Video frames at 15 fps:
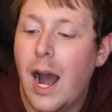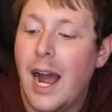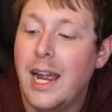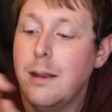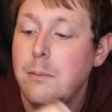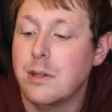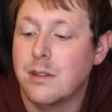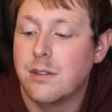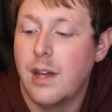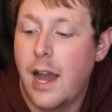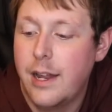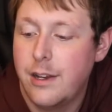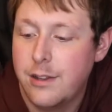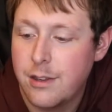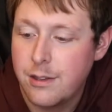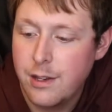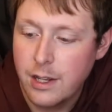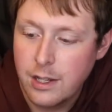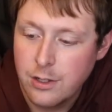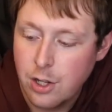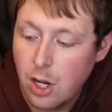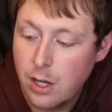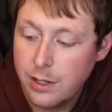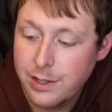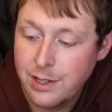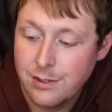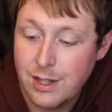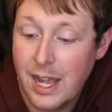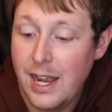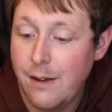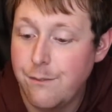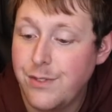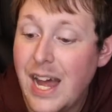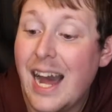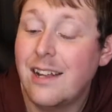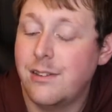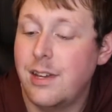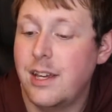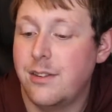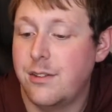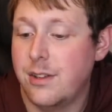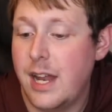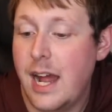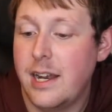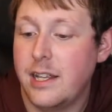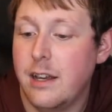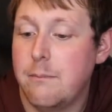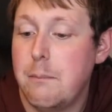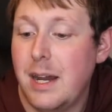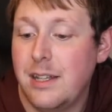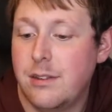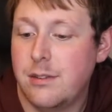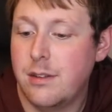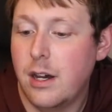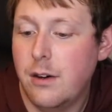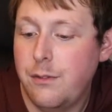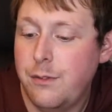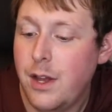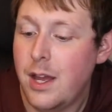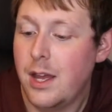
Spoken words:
I am excited to dig into all of these. I have not tasted any of myself.